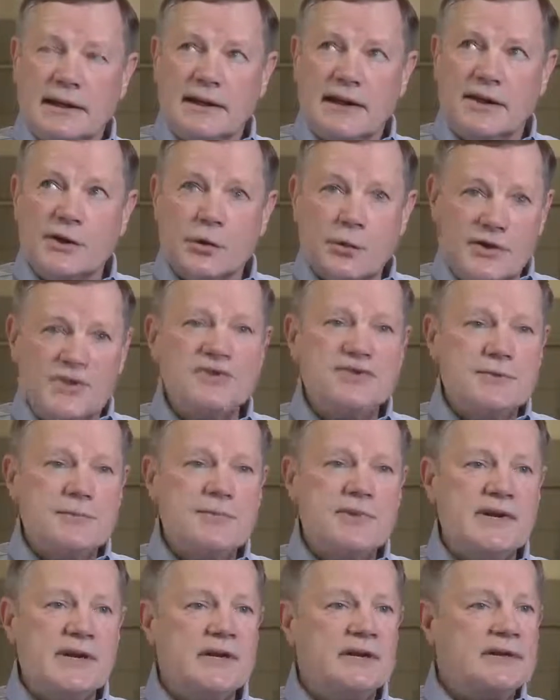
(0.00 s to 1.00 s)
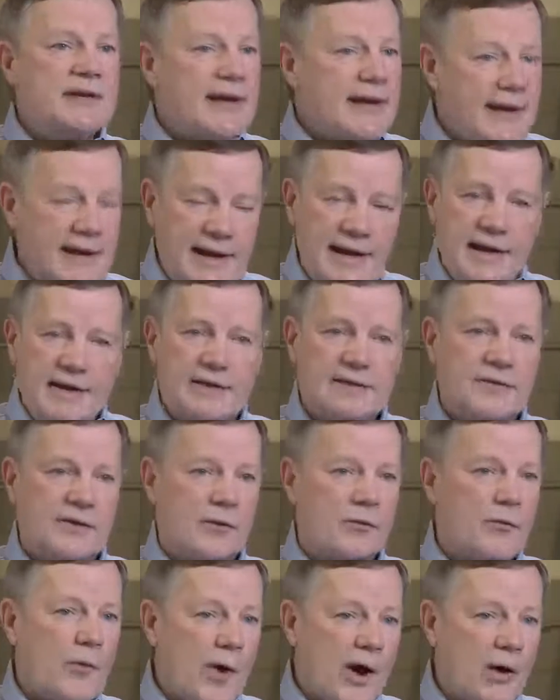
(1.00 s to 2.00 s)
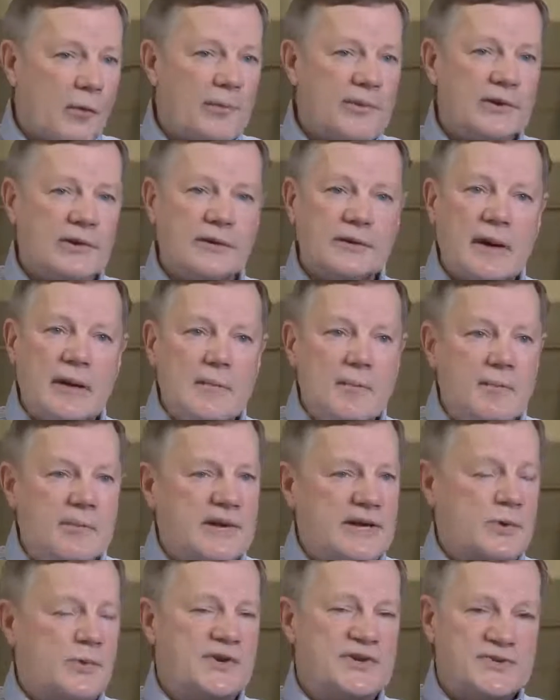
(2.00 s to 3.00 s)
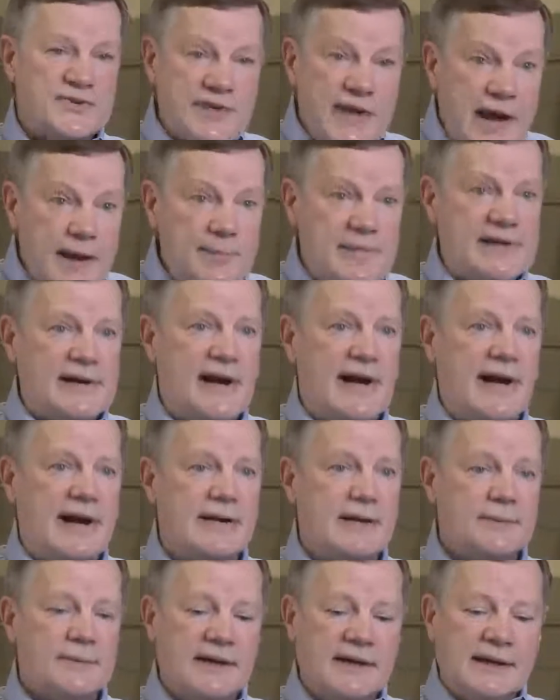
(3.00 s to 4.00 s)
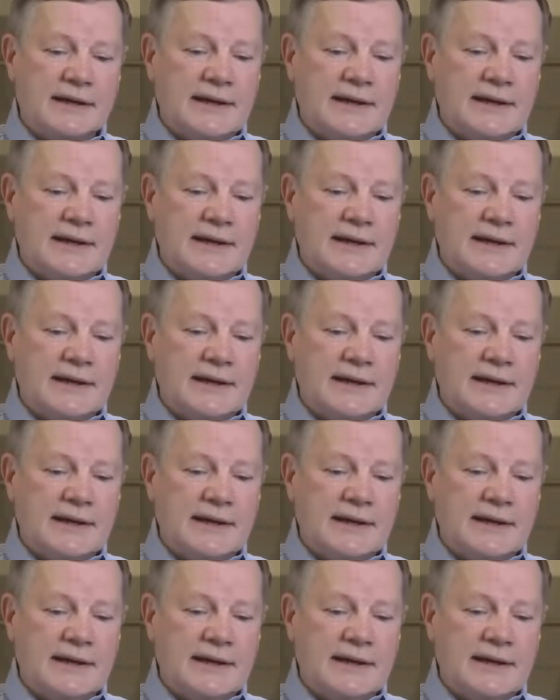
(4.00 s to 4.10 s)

and the reason being, A, they're well built, B, we stand behind them,